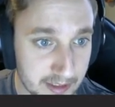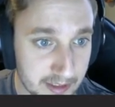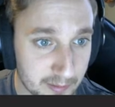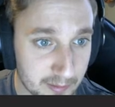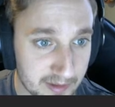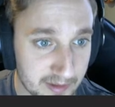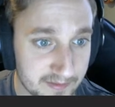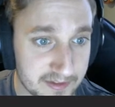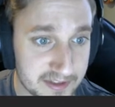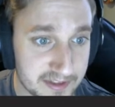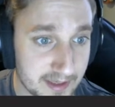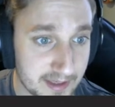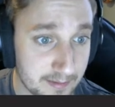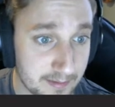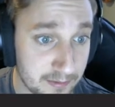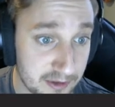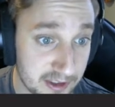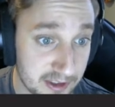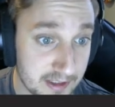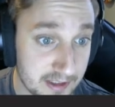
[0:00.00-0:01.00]
We have the same
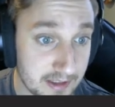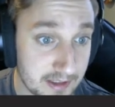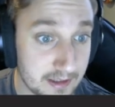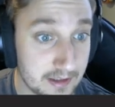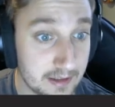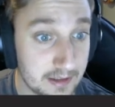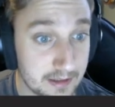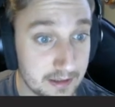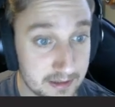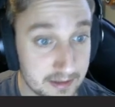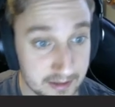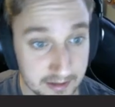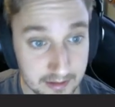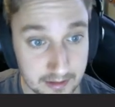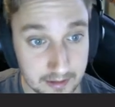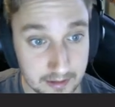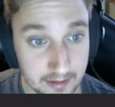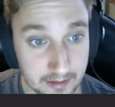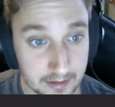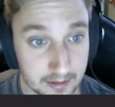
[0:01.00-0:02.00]
G,
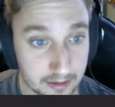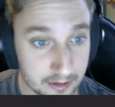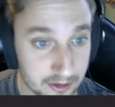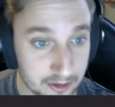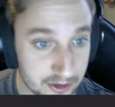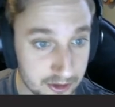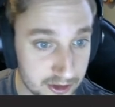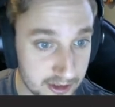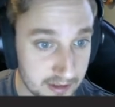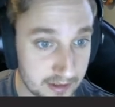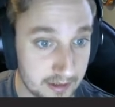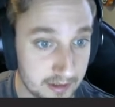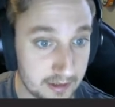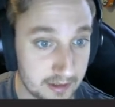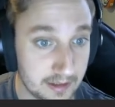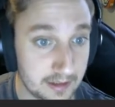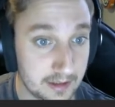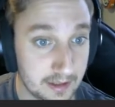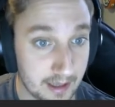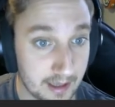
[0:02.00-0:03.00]
D,
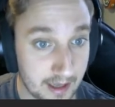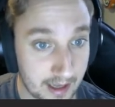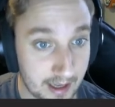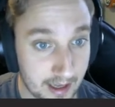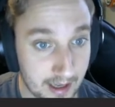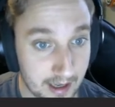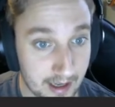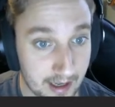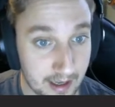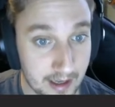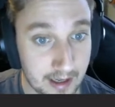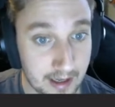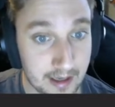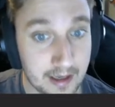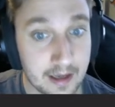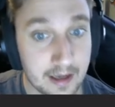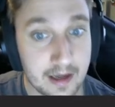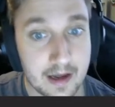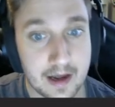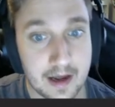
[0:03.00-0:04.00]
G, A,
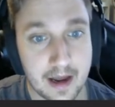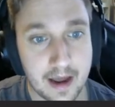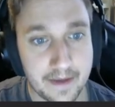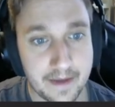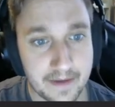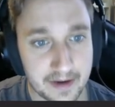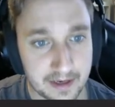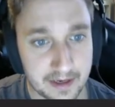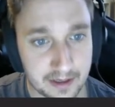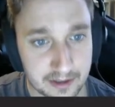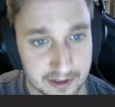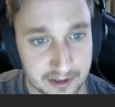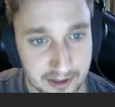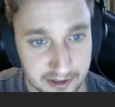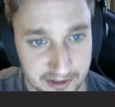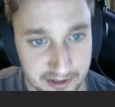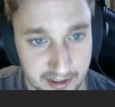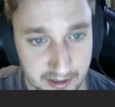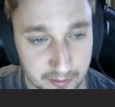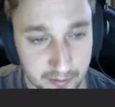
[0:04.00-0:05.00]
and then here starts
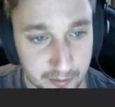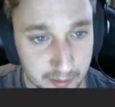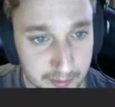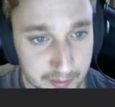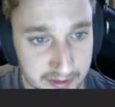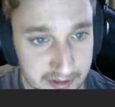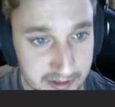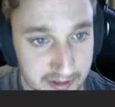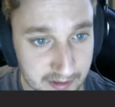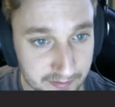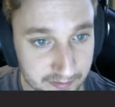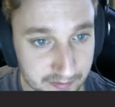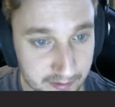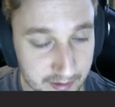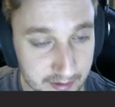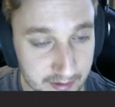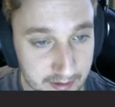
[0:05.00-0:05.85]
getting a little bit different.